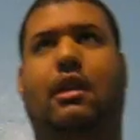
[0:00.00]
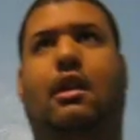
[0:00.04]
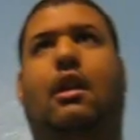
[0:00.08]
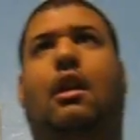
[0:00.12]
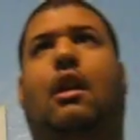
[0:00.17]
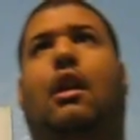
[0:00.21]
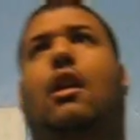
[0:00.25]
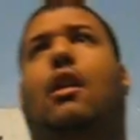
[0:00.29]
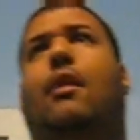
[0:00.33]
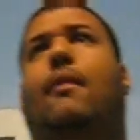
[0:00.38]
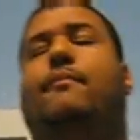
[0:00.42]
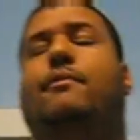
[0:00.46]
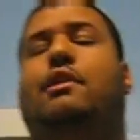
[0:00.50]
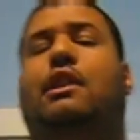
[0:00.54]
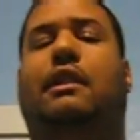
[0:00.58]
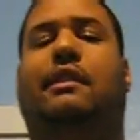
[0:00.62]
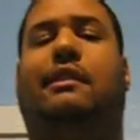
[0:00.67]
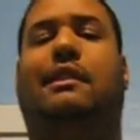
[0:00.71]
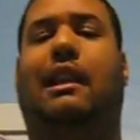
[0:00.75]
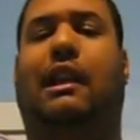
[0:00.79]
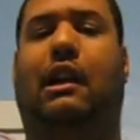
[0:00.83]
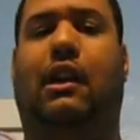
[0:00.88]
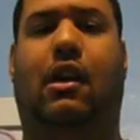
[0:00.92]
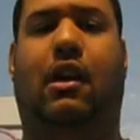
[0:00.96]
You can
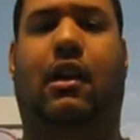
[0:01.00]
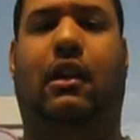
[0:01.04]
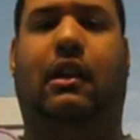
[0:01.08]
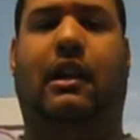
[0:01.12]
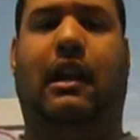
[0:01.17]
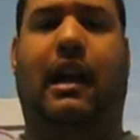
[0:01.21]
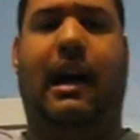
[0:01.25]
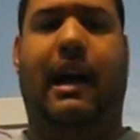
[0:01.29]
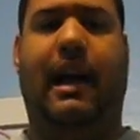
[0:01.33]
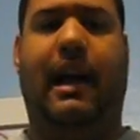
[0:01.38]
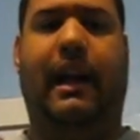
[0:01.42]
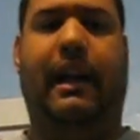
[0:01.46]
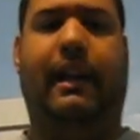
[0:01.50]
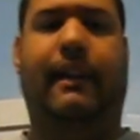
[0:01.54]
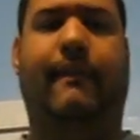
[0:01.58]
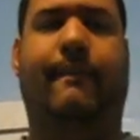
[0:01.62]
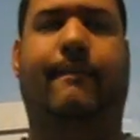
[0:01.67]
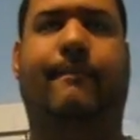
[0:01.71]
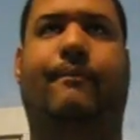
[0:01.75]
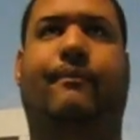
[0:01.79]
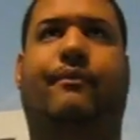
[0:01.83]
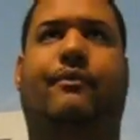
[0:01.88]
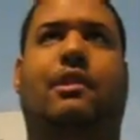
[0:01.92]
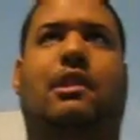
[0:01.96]
sell it
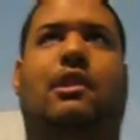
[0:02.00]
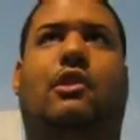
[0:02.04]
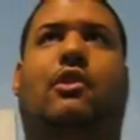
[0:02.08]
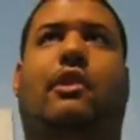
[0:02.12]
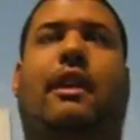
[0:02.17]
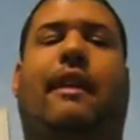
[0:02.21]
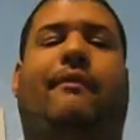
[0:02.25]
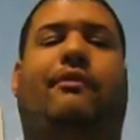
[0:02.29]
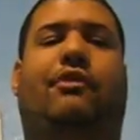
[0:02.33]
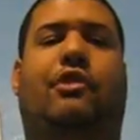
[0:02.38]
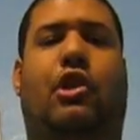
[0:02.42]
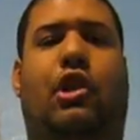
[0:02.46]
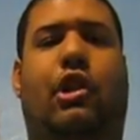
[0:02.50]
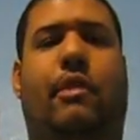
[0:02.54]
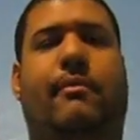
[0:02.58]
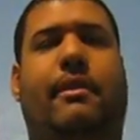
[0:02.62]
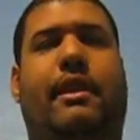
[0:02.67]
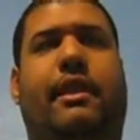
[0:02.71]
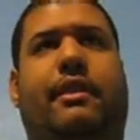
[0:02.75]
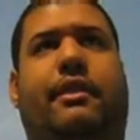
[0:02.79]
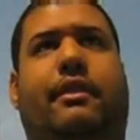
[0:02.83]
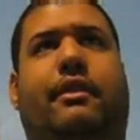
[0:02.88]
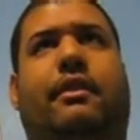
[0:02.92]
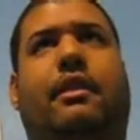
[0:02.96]
online. Have
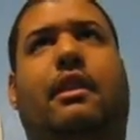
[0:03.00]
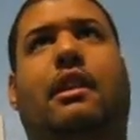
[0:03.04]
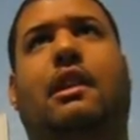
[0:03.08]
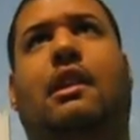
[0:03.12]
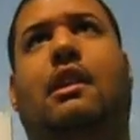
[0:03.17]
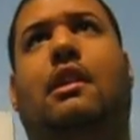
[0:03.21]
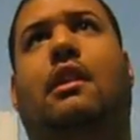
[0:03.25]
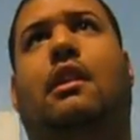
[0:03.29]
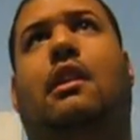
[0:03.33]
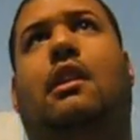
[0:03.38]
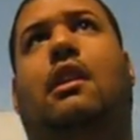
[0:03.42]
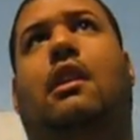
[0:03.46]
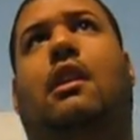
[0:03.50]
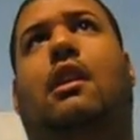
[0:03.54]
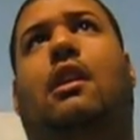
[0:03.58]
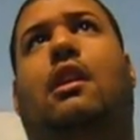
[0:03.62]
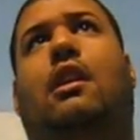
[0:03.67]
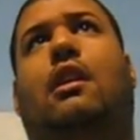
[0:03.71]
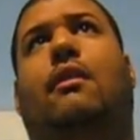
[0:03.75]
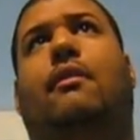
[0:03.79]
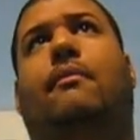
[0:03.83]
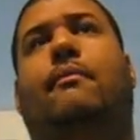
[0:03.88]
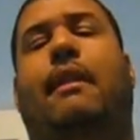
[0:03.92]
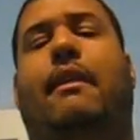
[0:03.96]
tournaments.
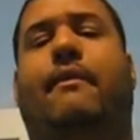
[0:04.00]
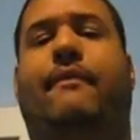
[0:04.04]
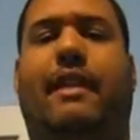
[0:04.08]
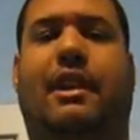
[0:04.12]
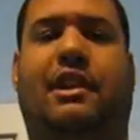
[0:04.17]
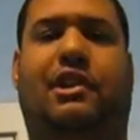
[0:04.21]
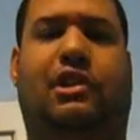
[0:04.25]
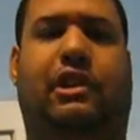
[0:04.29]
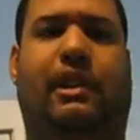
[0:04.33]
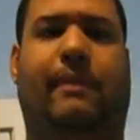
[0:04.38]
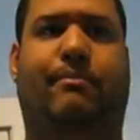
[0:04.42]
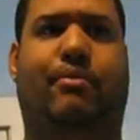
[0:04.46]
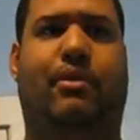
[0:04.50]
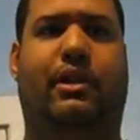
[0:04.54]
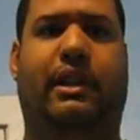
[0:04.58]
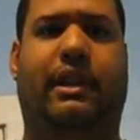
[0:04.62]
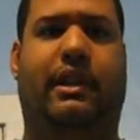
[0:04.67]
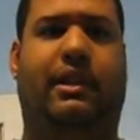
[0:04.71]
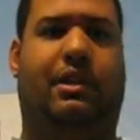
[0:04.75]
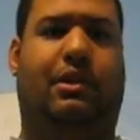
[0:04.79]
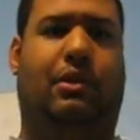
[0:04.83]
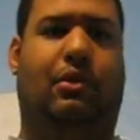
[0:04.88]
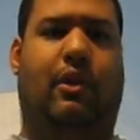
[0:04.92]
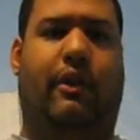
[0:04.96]
Eventually put it
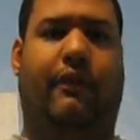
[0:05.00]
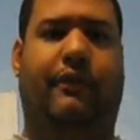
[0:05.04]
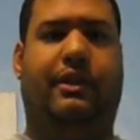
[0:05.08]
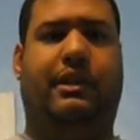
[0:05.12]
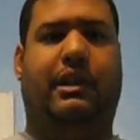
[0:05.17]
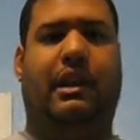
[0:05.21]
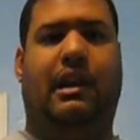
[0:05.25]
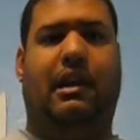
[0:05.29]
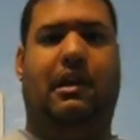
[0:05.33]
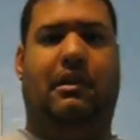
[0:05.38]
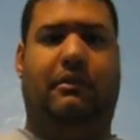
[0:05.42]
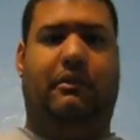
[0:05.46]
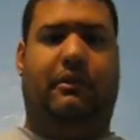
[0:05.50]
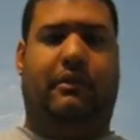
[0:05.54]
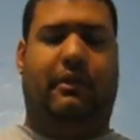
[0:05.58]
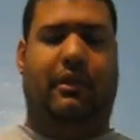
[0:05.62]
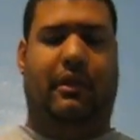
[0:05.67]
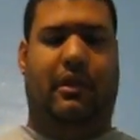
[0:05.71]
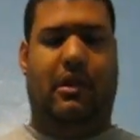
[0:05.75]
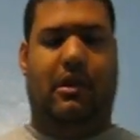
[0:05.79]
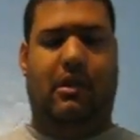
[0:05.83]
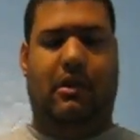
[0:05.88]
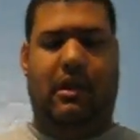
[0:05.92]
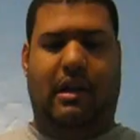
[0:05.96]
in store shelves. I
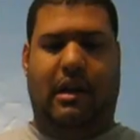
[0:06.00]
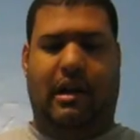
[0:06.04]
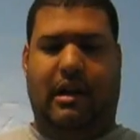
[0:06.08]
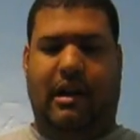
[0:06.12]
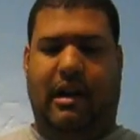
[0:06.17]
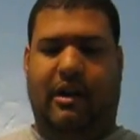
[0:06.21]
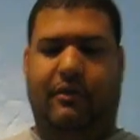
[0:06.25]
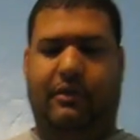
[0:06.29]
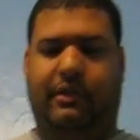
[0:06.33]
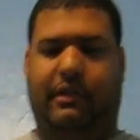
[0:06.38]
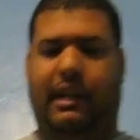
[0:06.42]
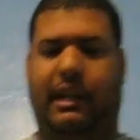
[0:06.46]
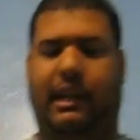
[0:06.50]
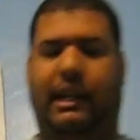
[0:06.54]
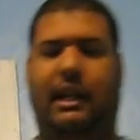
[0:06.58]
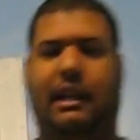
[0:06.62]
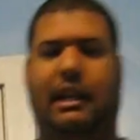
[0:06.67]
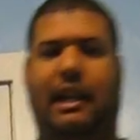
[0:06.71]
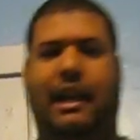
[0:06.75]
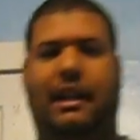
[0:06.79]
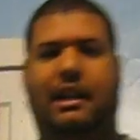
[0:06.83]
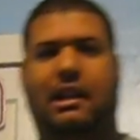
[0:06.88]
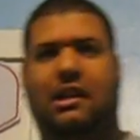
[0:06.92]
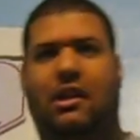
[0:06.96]
was
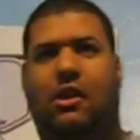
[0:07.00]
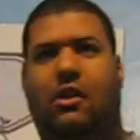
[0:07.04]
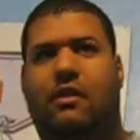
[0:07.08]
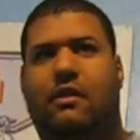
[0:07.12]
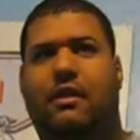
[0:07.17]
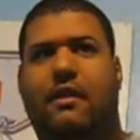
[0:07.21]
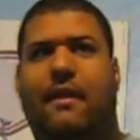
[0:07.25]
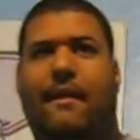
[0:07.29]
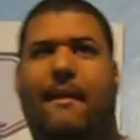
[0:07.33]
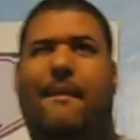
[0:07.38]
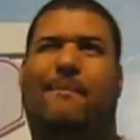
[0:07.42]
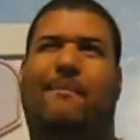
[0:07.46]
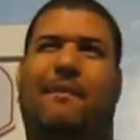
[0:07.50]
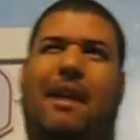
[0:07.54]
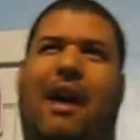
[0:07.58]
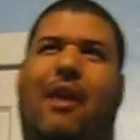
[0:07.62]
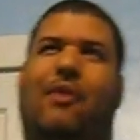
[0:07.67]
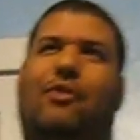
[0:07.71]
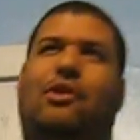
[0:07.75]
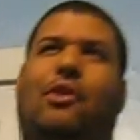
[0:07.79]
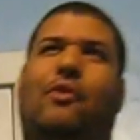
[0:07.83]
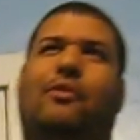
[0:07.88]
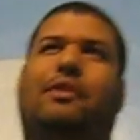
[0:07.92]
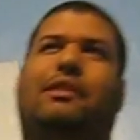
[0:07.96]
thinking I
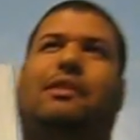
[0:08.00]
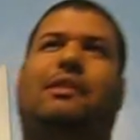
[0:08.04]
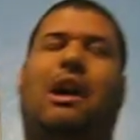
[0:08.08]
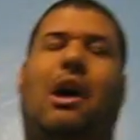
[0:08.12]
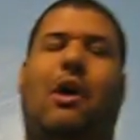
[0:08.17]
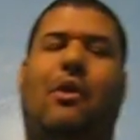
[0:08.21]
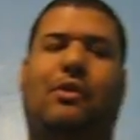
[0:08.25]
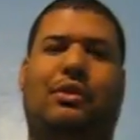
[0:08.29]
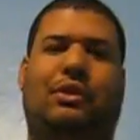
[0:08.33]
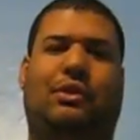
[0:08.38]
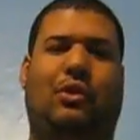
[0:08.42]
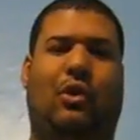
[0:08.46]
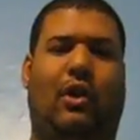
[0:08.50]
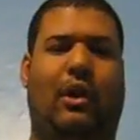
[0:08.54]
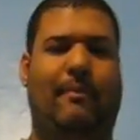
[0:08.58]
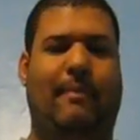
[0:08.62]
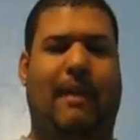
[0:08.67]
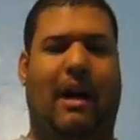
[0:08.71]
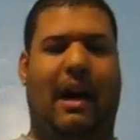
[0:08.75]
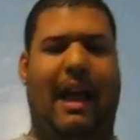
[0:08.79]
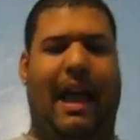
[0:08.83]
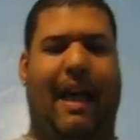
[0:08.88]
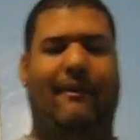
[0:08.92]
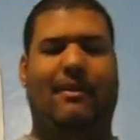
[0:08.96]
always thought
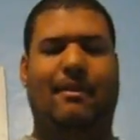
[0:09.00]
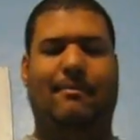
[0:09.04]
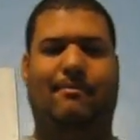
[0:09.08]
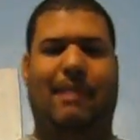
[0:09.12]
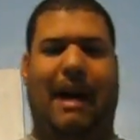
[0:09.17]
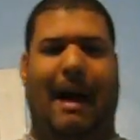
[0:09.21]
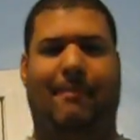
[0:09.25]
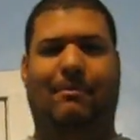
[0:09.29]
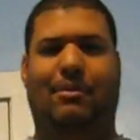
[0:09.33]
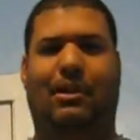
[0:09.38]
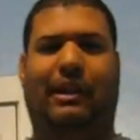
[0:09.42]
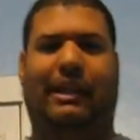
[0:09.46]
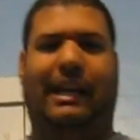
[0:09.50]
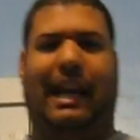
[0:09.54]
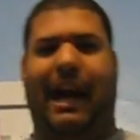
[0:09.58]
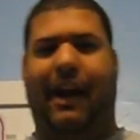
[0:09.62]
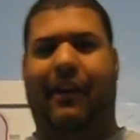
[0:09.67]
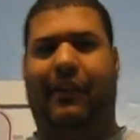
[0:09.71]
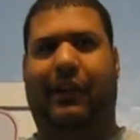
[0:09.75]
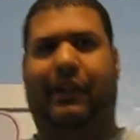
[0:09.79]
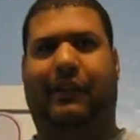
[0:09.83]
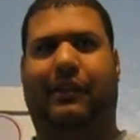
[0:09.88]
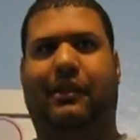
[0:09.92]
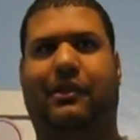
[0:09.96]
about having popular
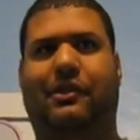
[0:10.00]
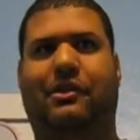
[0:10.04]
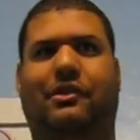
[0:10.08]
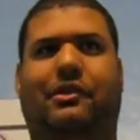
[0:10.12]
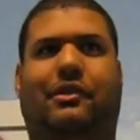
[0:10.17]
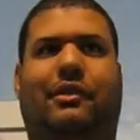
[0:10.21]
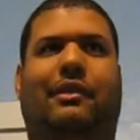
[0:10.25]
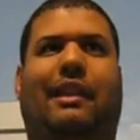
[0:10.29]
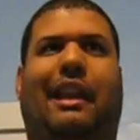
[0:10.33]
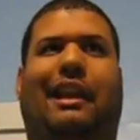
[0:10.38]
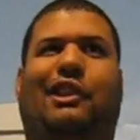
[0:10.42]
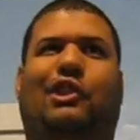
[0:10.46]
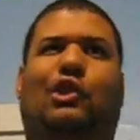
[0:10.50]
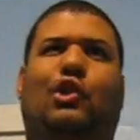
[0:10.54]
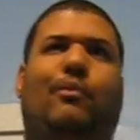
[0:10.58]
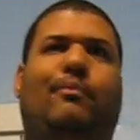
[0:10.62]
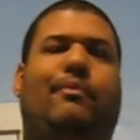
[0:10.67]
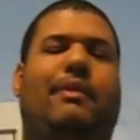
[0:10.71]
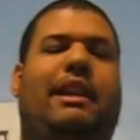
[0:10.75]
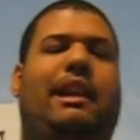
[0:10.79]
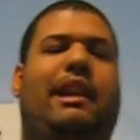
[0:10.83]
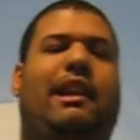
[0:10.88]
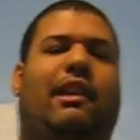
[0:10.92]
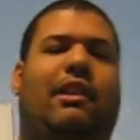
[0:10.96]
characters like
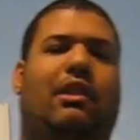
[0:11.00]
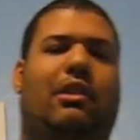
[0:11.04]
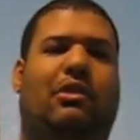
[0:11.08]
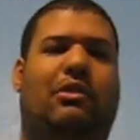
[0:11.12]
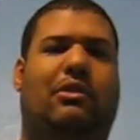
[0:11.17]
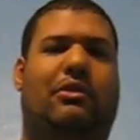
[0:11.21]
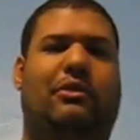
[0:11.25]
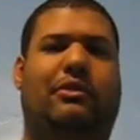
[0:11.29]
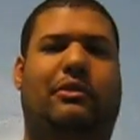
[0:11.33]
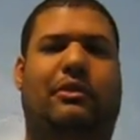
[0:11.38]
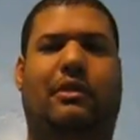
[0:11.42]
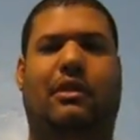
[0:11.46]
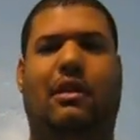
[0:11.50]
superheroes.